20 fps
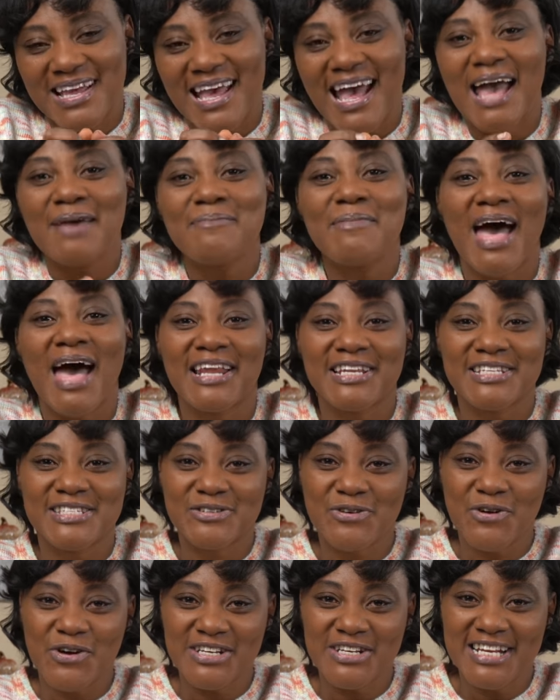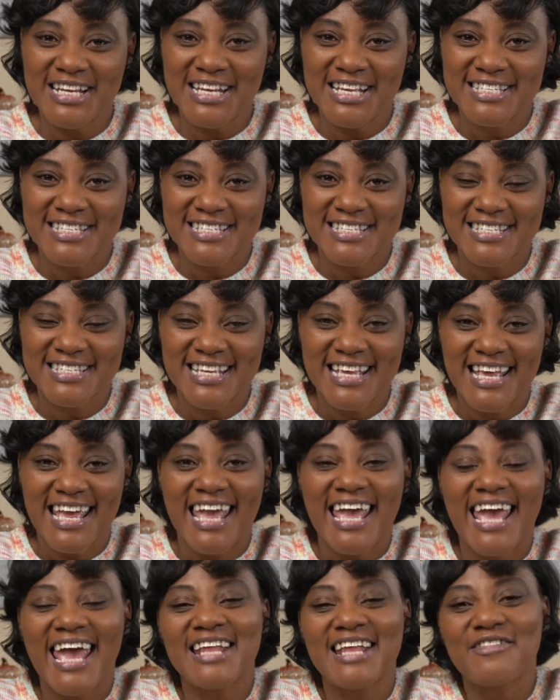I'm Allison Cornelius,
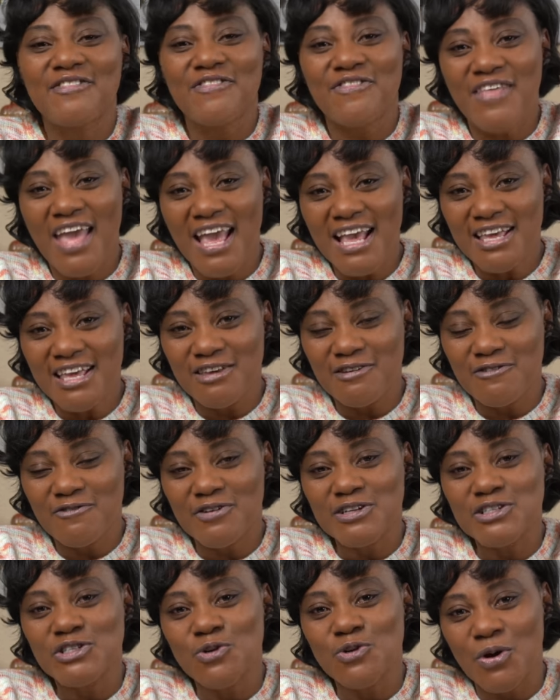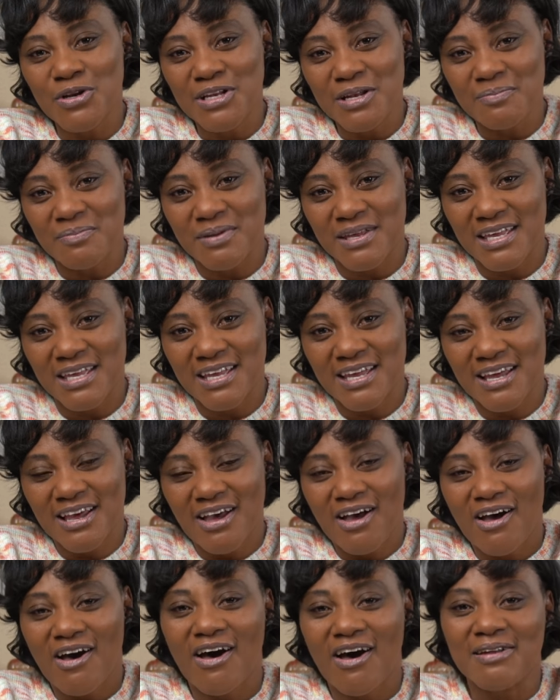and thank you for joining me
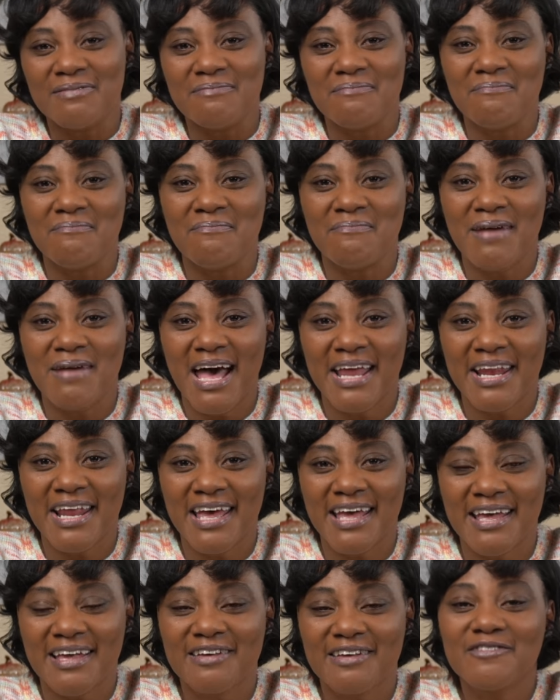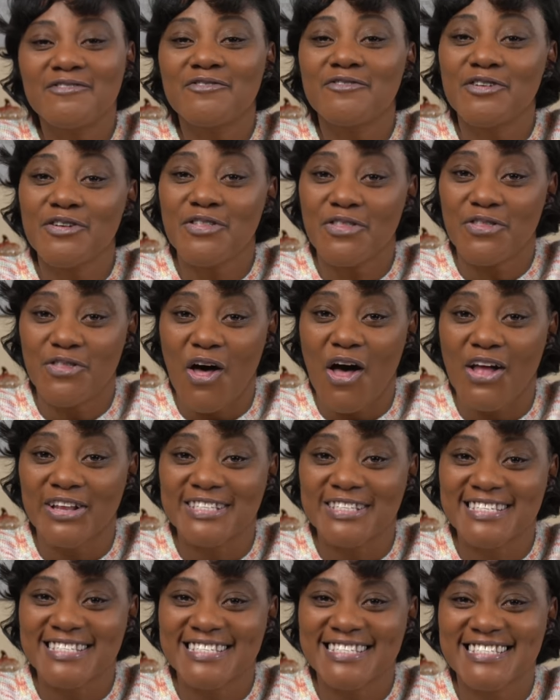on Manna for
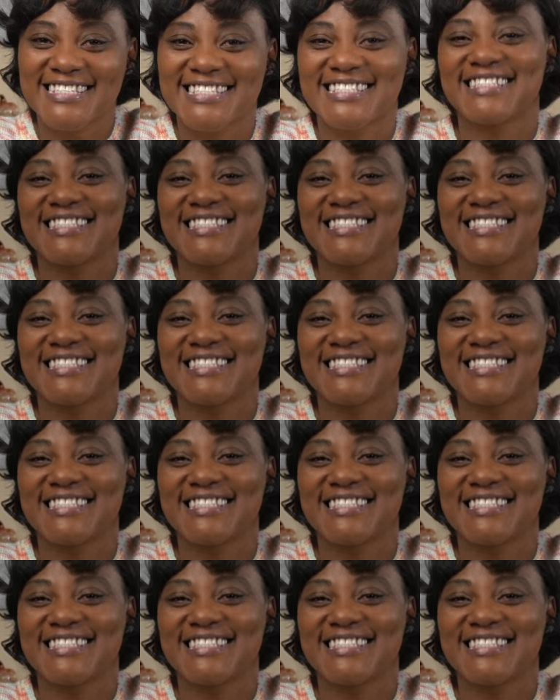Thought.